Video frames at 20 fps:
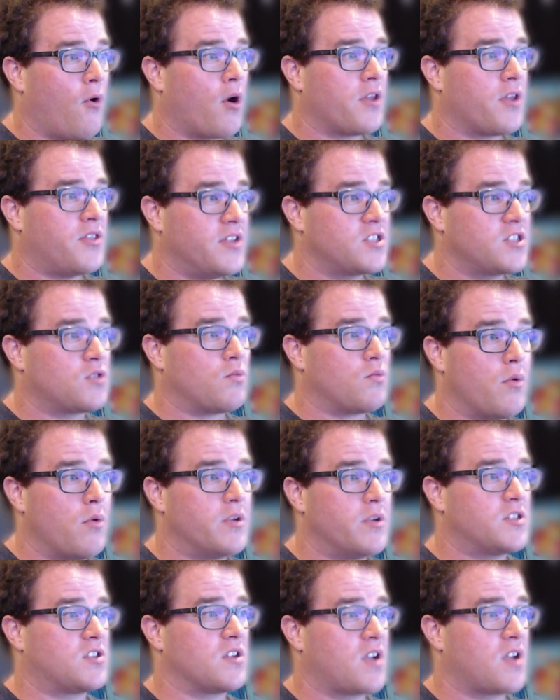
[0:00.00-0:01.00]
this
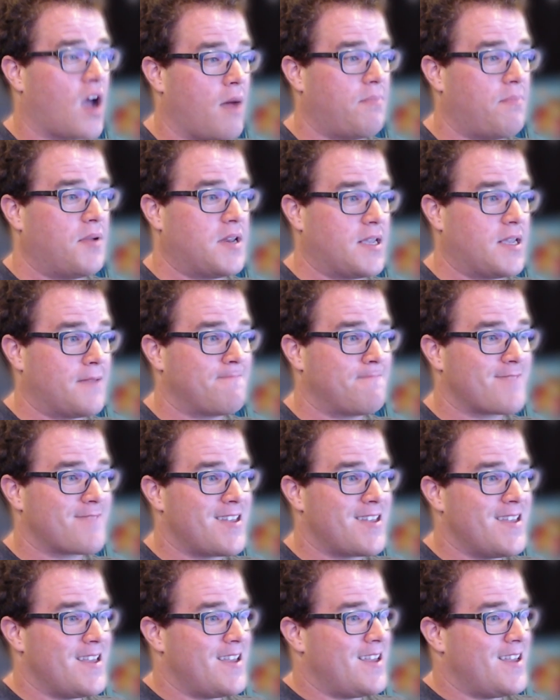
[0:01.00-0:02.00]
ruins the company.
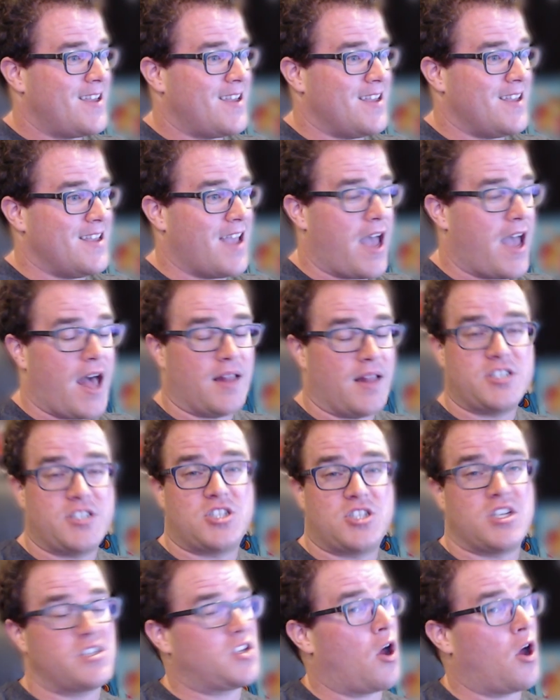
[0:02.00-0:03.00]
Yeah, let's
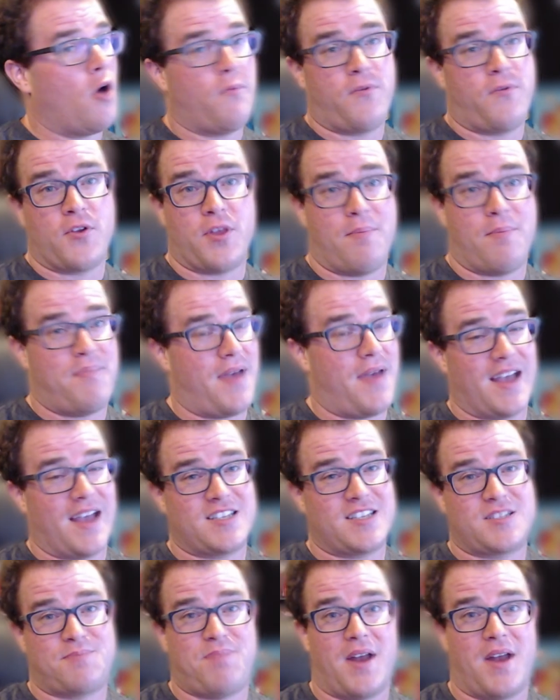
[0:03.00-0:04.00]
just hope for the
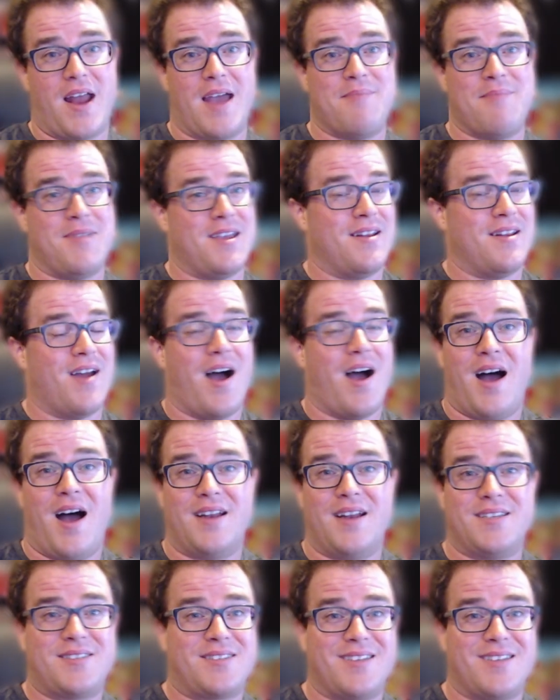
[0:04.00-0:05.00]
best. But I mean,
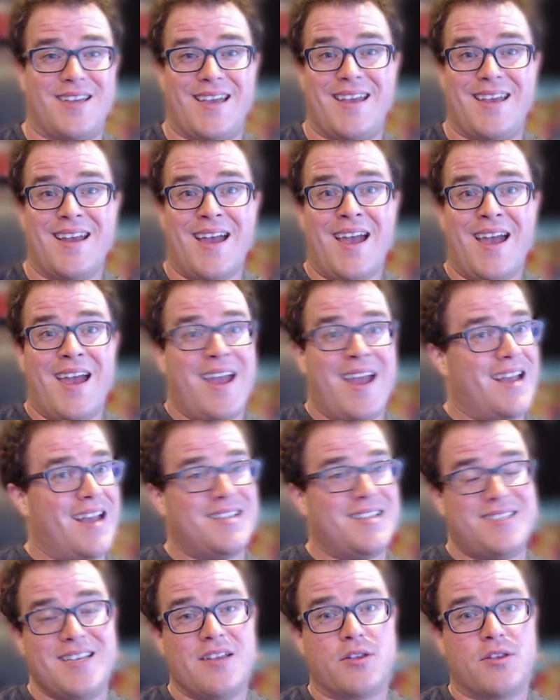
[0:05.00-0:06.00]
honestly,
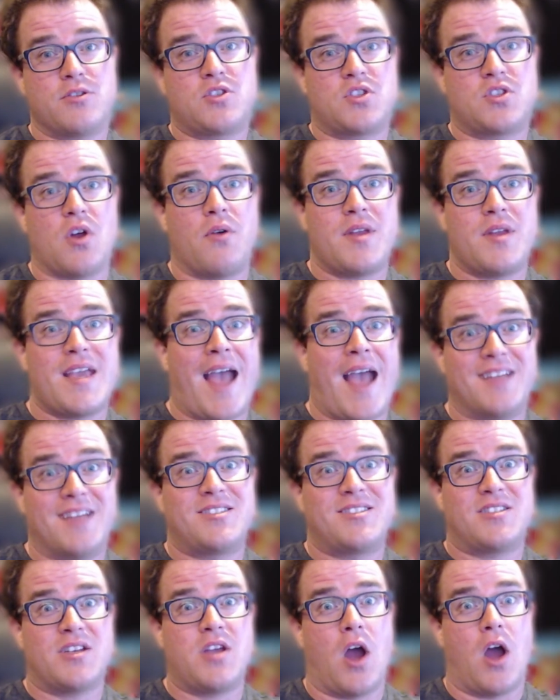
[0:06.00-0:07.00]
it's either Sony has
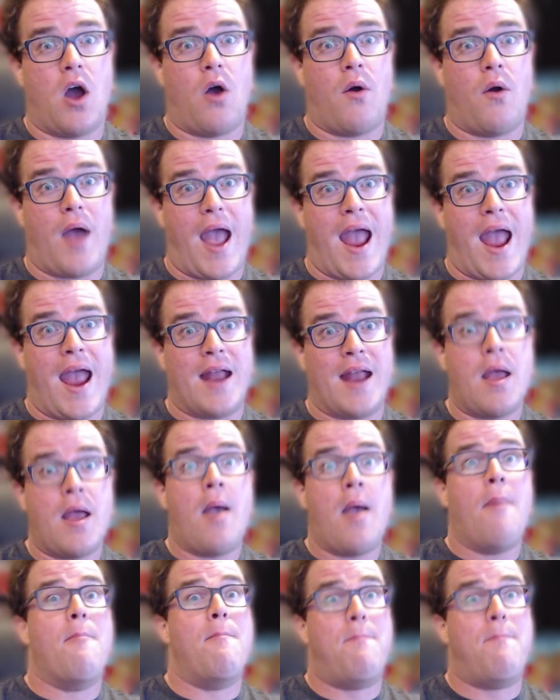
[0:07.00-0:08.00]
to go and
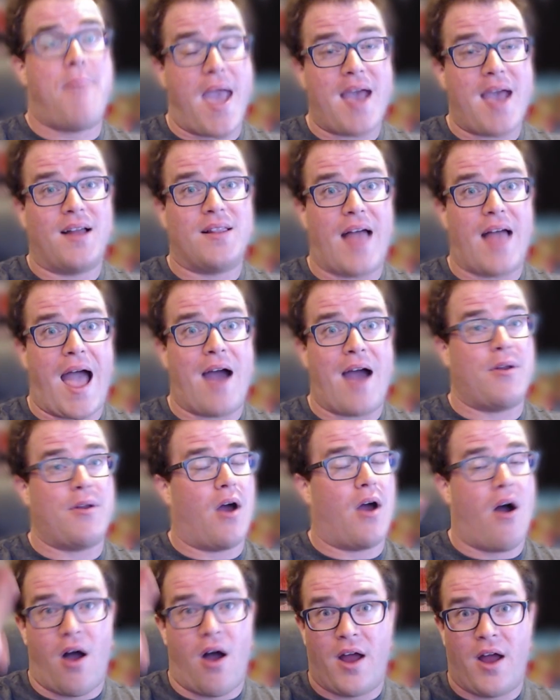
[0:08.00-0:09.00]
bail out
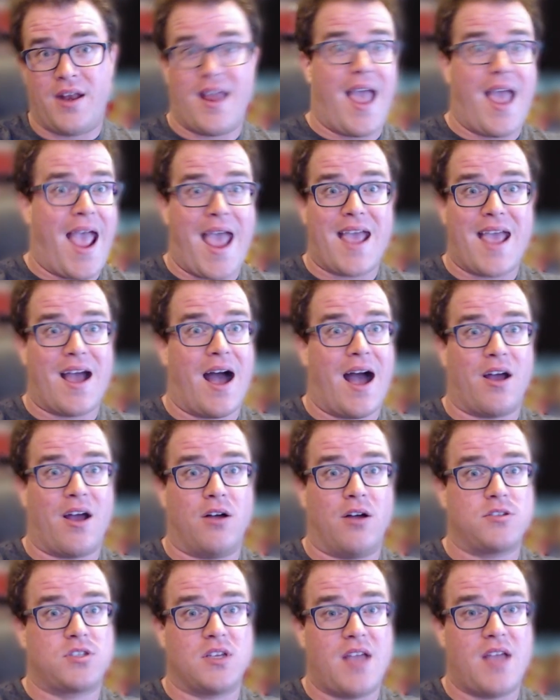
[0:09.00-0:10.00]
on AI
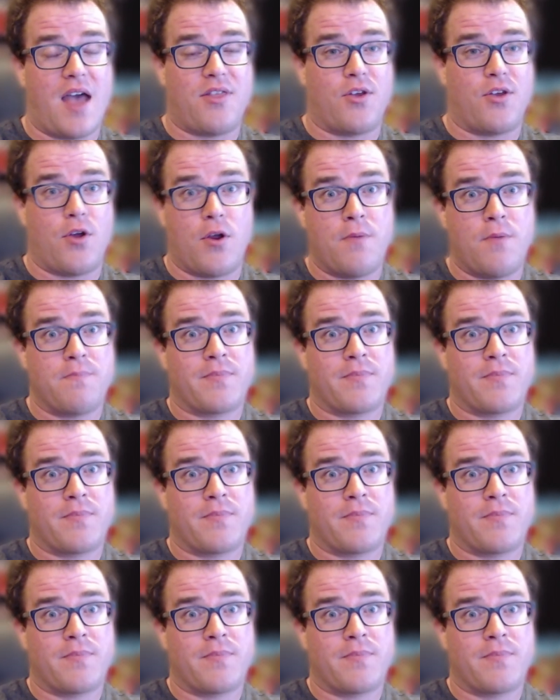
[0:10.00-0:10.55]
altogether,